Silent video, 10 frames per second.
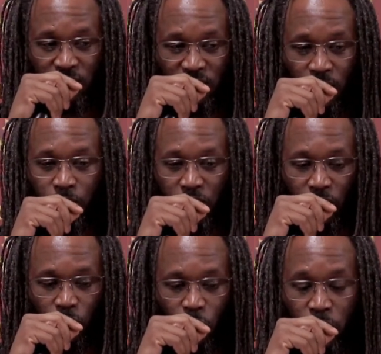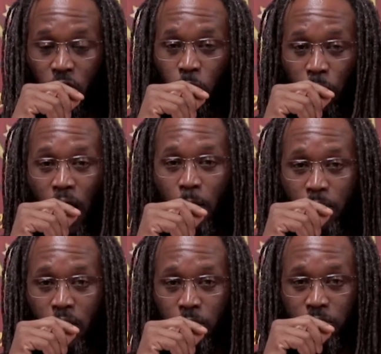something will pop
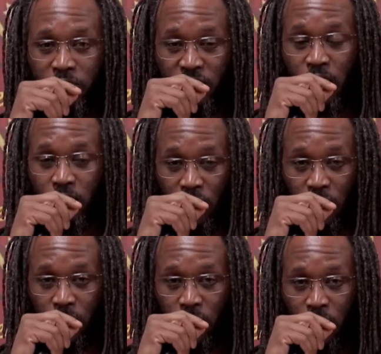up suddenly,